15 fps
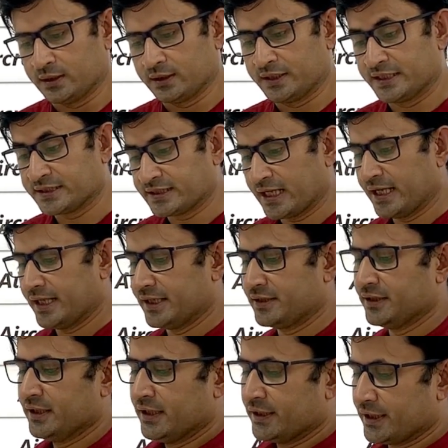desired
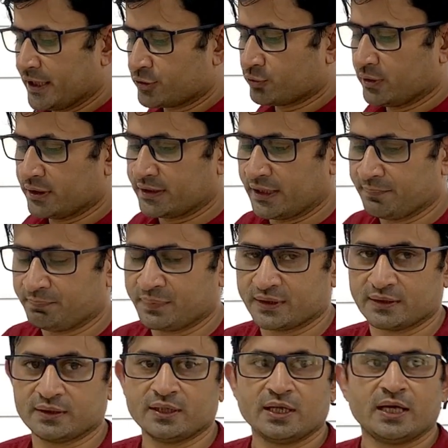natural
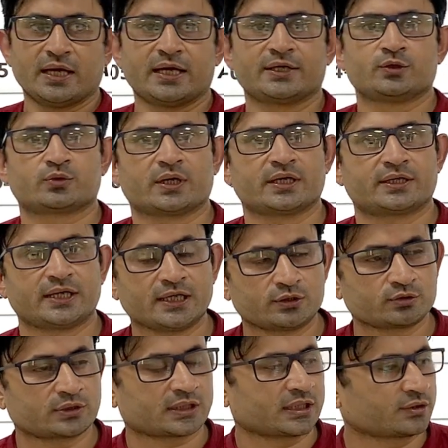damping, and you can tell to
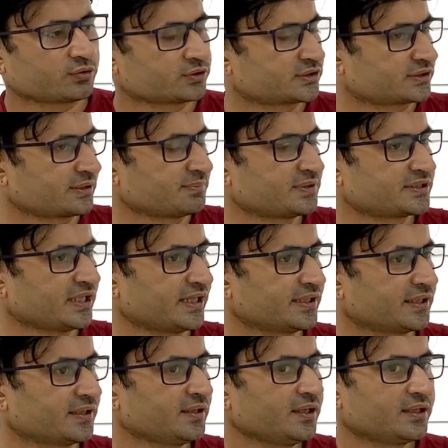the control system
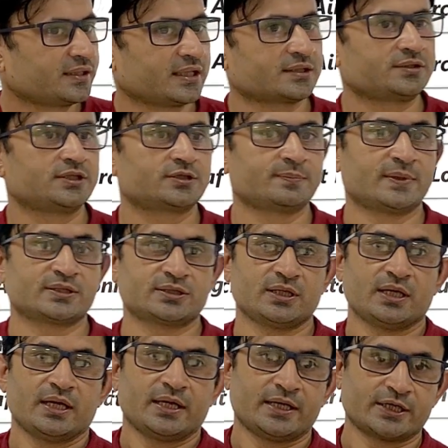designer that this much
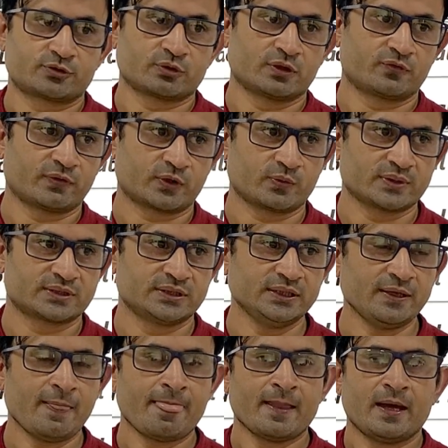natural
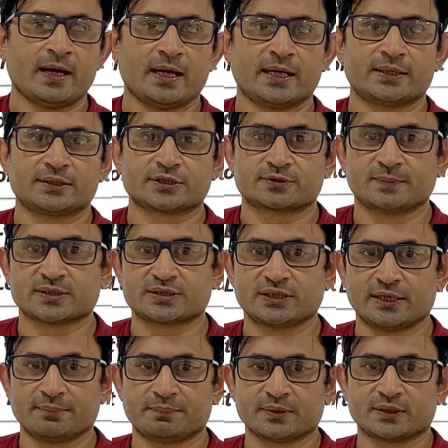frequency and this much
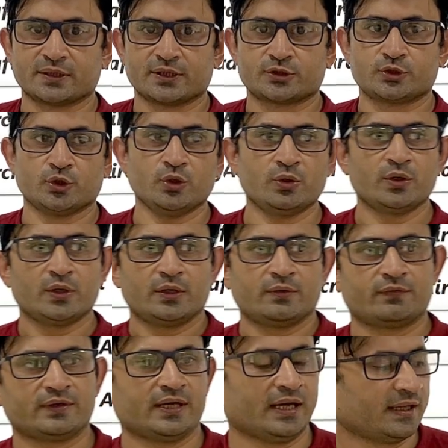damping ratio
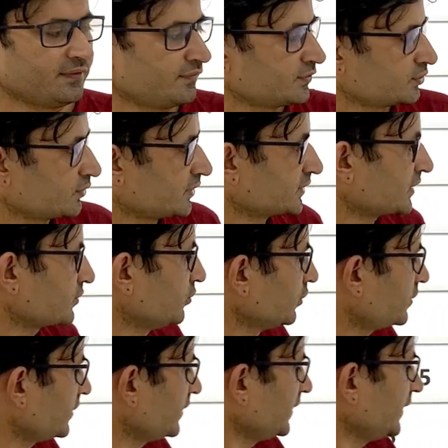we have. So it is a
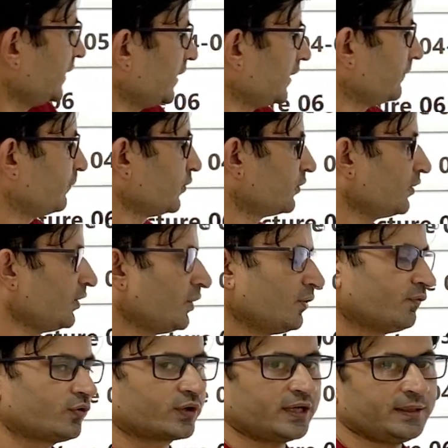good input
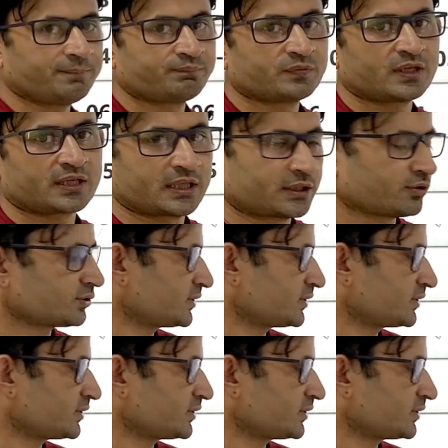for a control